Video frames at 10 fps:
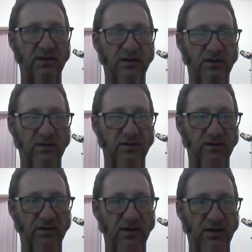
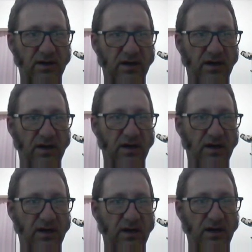to,
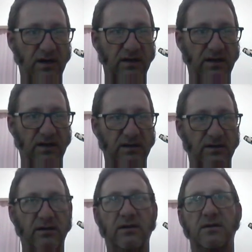okay, the
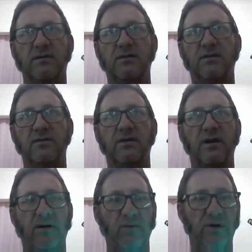last ones are
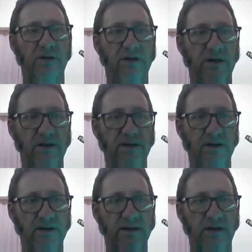numbers
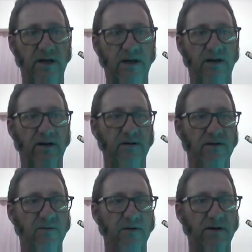6 and 8. On
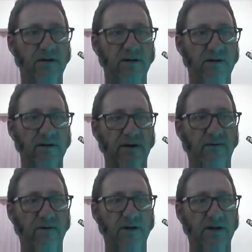this one, the
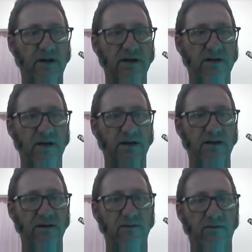discovery does
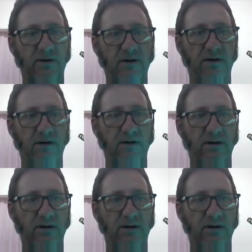actually work